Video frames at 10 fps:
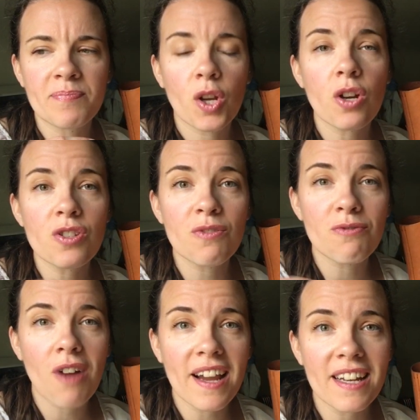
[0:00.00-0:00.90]
cursive
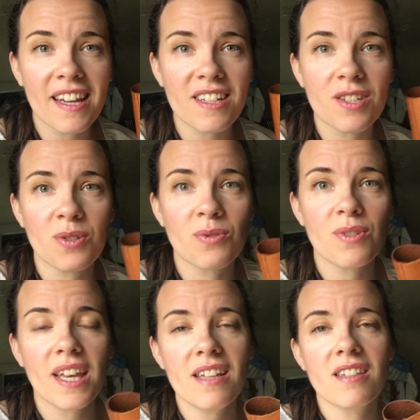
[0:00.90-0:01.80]
writing to
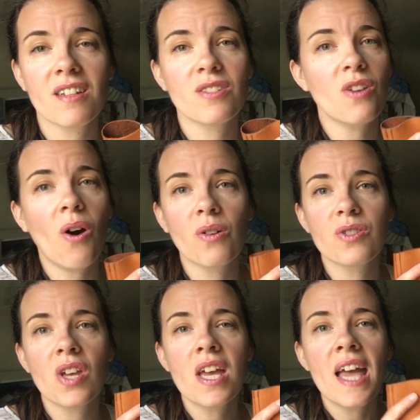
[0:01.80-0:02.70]
kids and
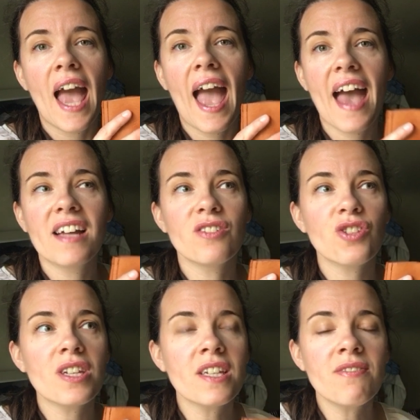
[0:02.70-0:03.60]
adults, and
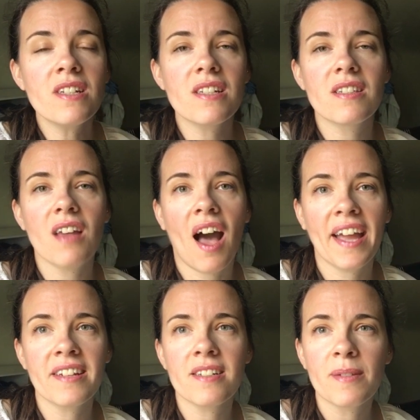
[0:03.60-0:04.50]
she even
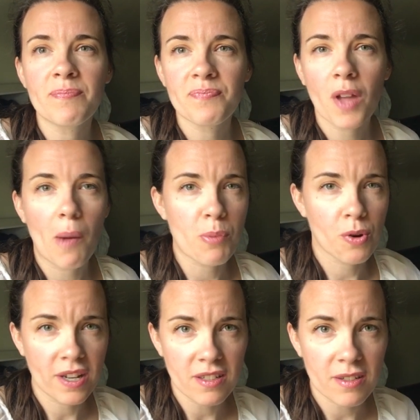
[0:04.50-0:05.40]
designed a
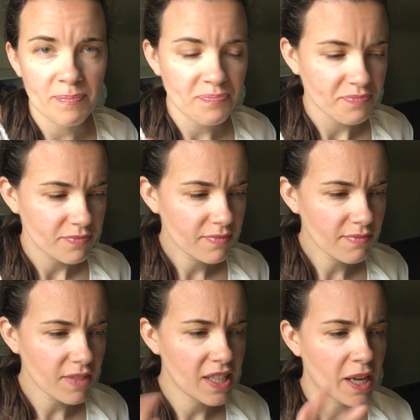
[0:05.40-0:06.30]
print
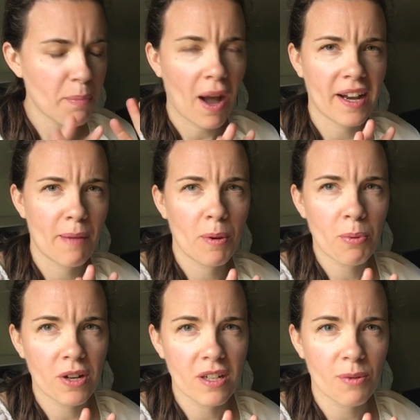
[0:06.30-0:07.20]
like a pineapple
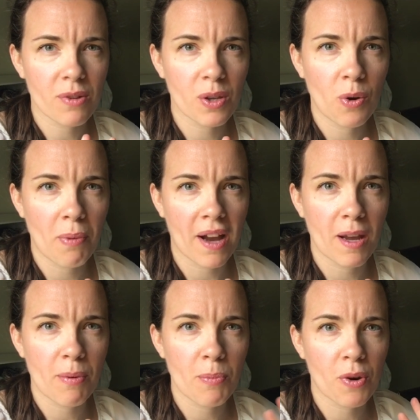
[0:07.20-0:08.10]
print, a really cool
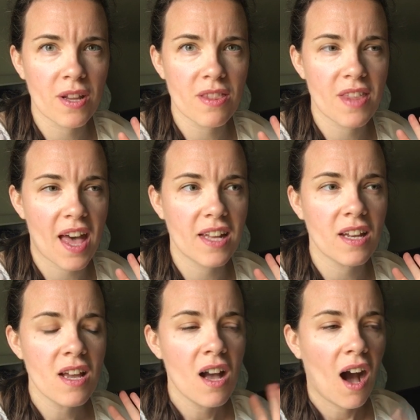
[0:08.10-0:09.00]
pineapple print that
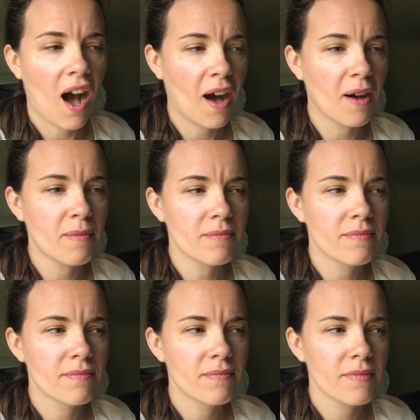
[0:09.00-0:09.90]

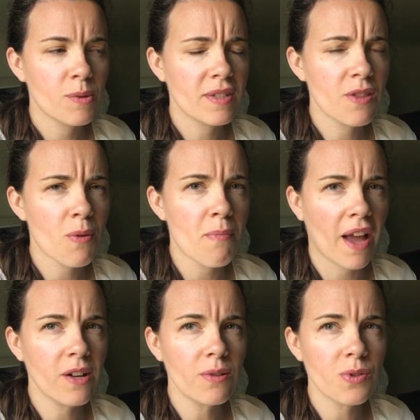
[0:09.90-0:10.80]
it was either
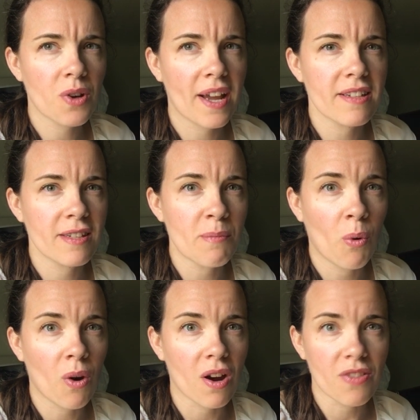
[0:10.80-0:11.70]
Michael's or AC
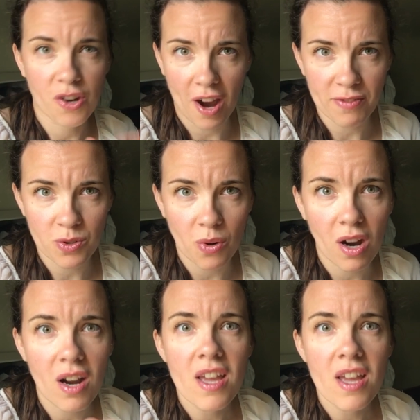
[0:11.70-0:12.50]
Moore, the craft store,